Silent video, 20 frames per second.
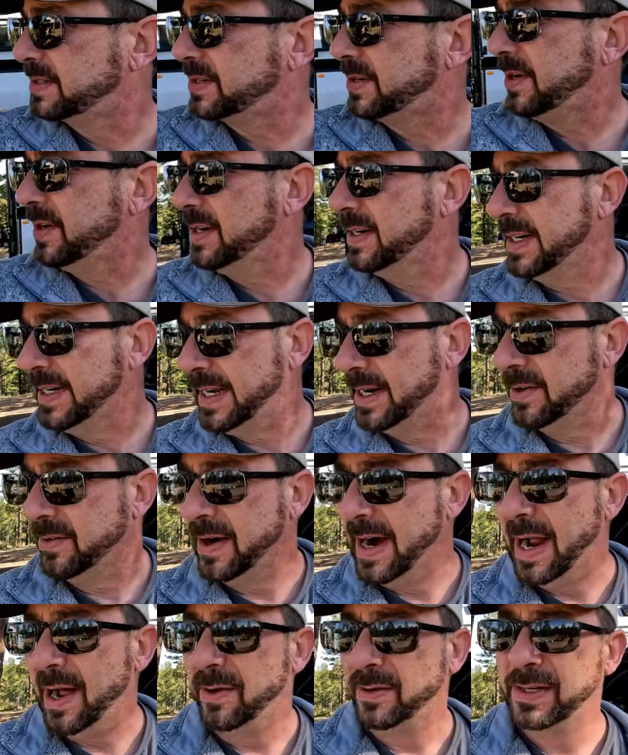starting to get
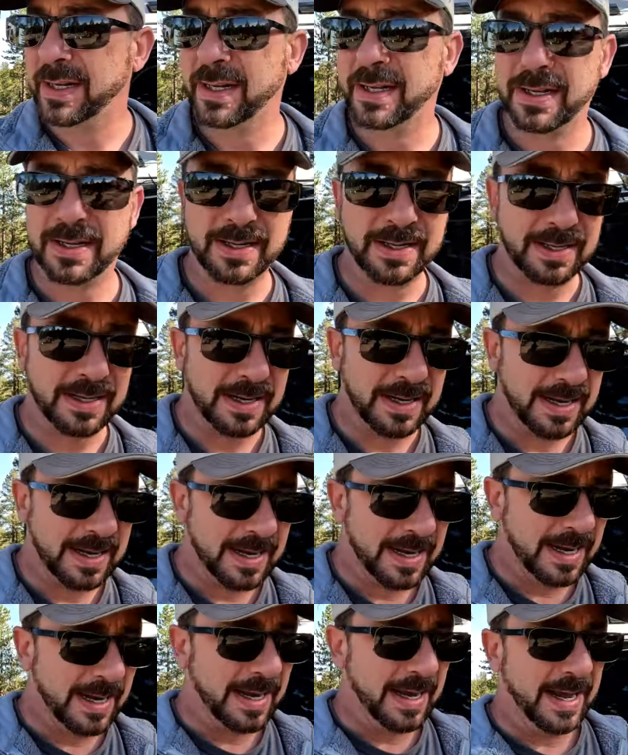around,
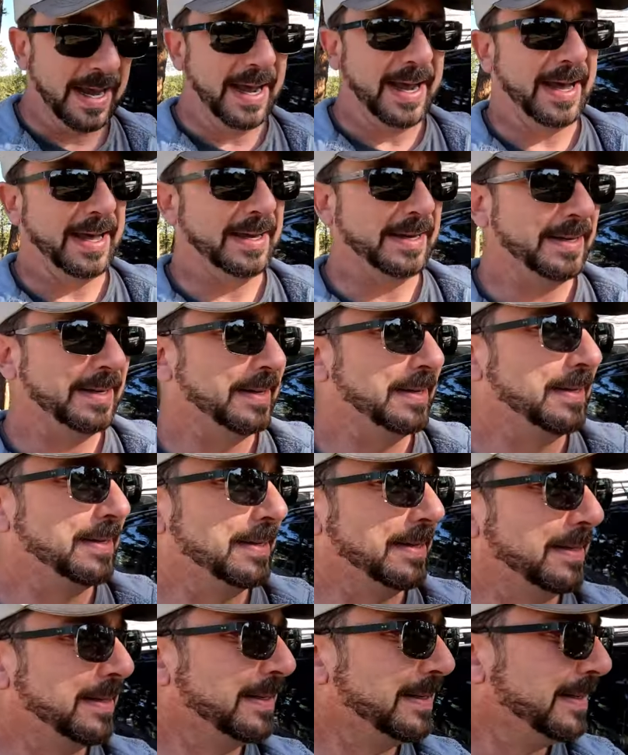and
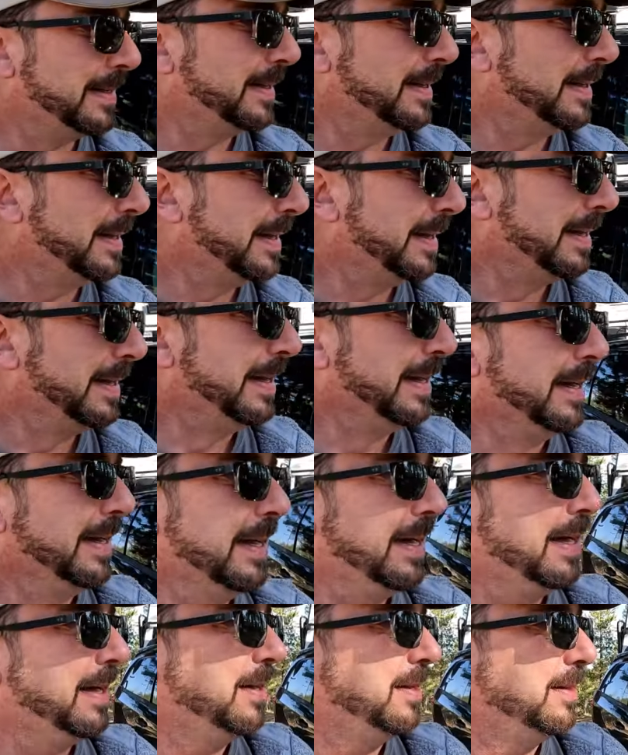
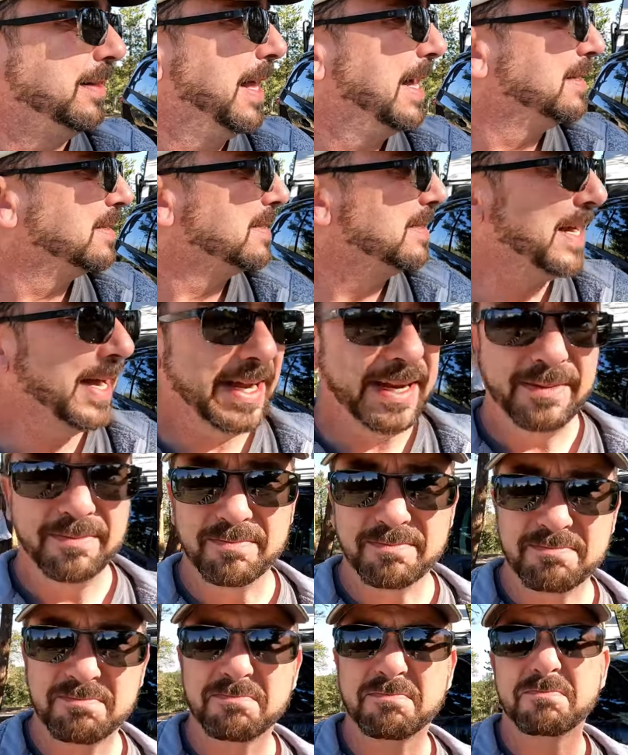yeah, last night
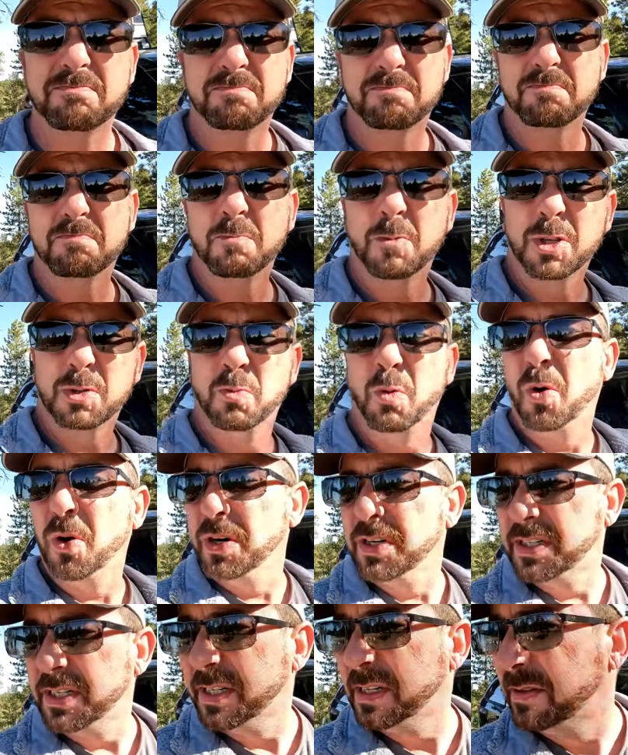was
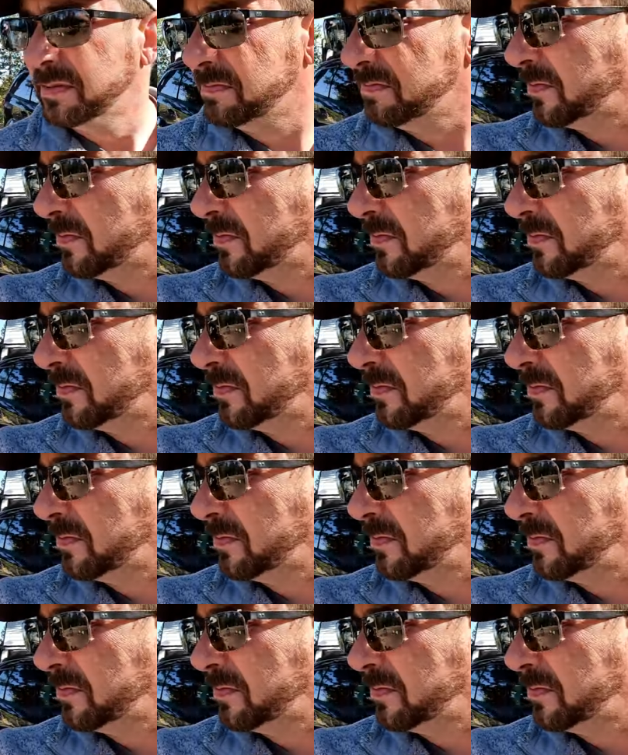warranted